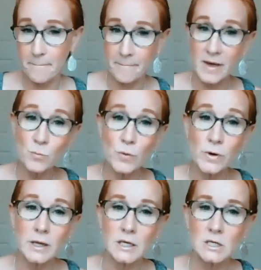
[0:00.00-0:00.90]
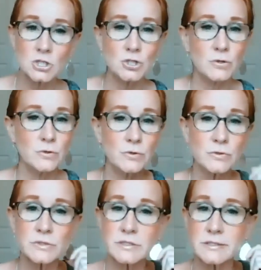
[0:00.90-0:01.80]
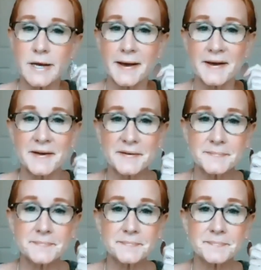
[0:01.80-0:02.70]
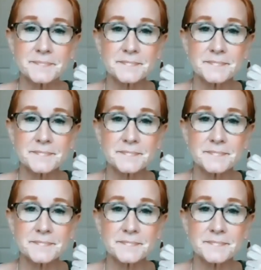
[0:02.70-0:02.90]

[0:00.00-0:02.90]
memory issues um,